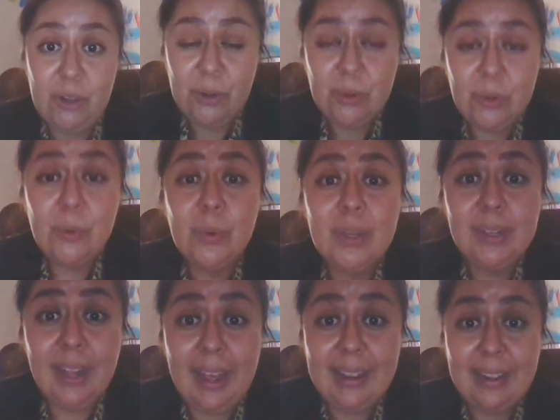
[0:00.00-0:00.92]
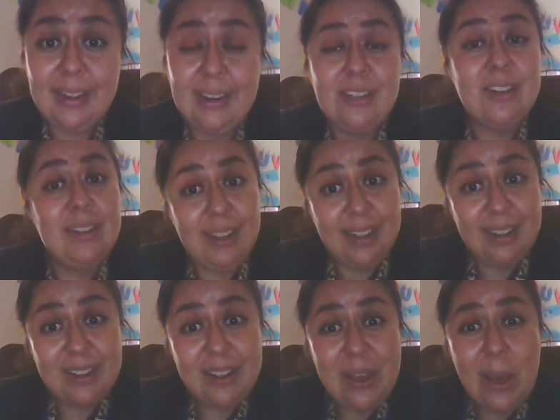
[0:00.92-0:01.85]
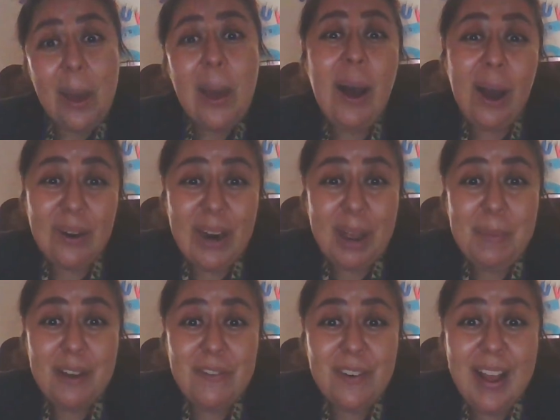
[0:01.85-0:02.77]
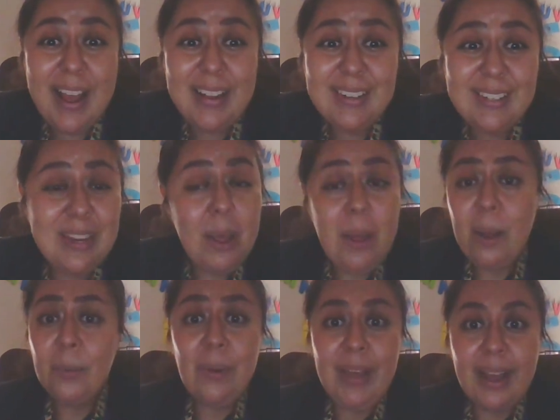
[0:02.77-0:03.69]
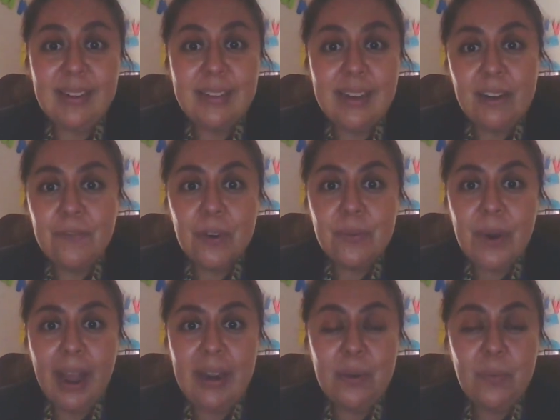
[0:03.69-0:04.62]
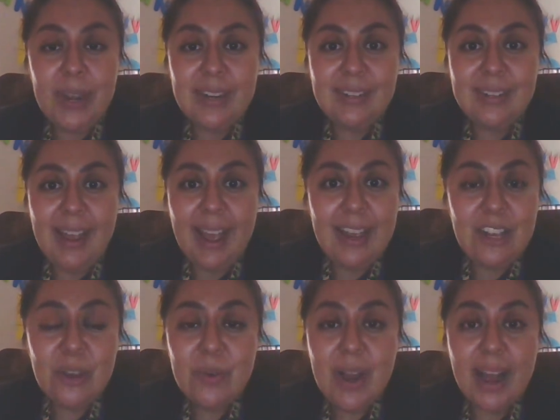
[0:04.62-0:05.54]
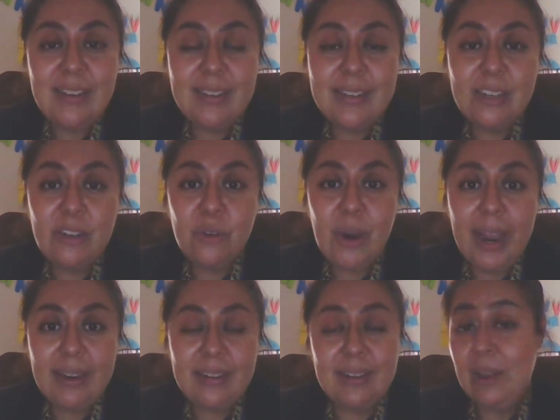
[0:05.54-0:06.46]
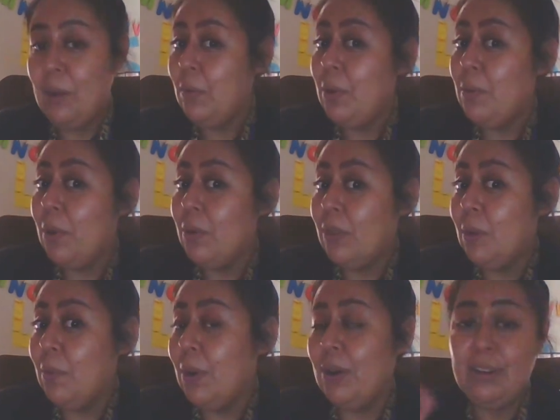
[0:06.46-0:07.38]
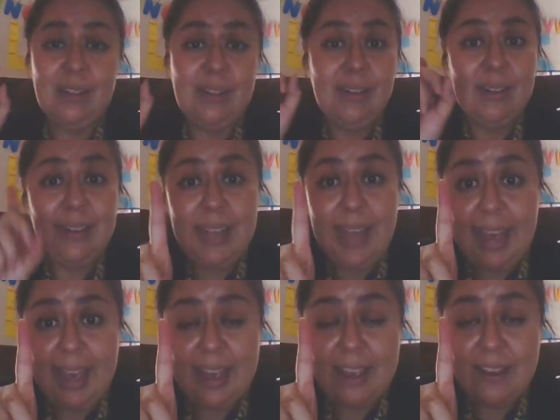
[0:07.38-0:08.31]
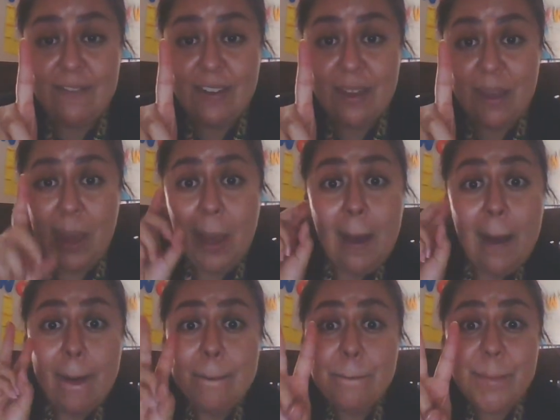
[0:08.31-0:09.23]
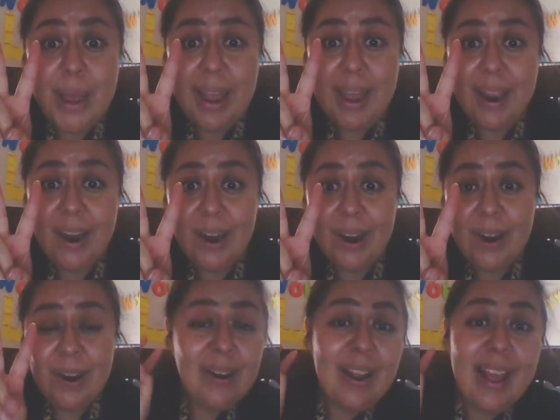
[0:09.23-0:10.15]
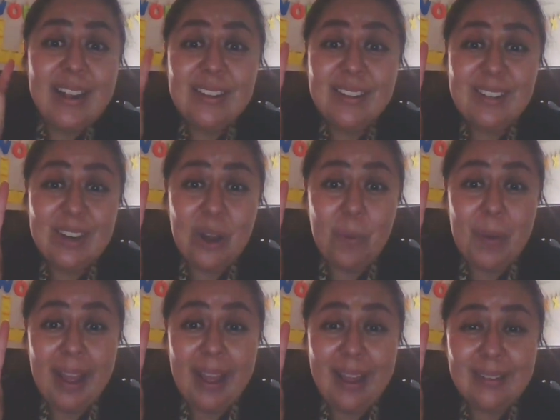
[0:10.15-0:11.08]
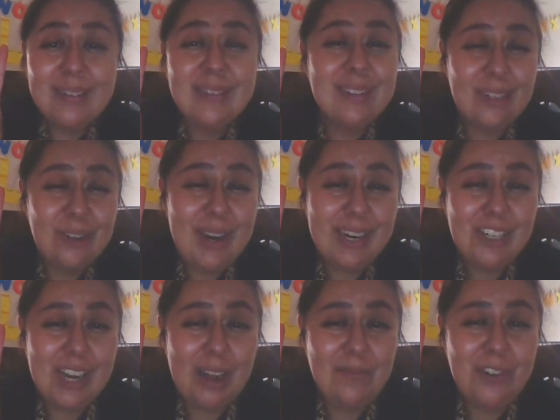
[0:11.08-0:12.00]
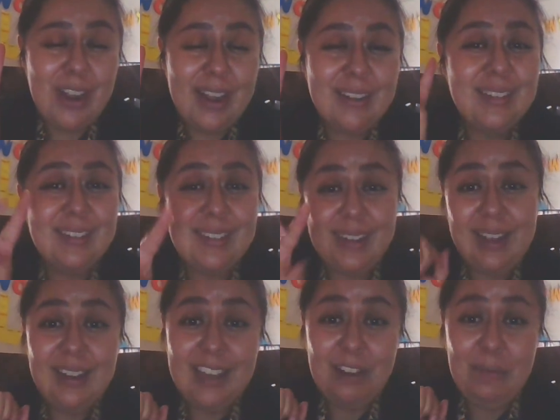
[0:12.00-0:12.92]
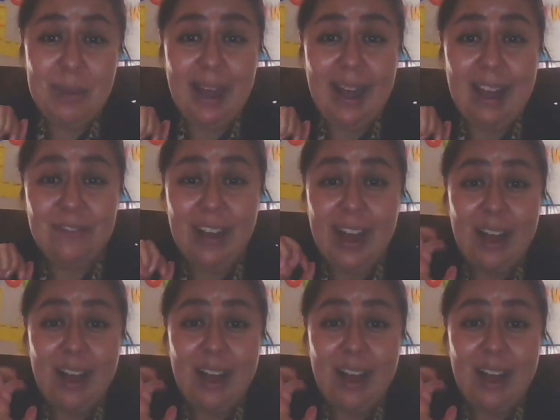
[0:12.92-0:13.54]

you would like it to look. All right, my friends? Well, that's it for Writing Wednesday. You guys did great we wrote the words cave, bear, and snowman. Great job, friends. Give me a high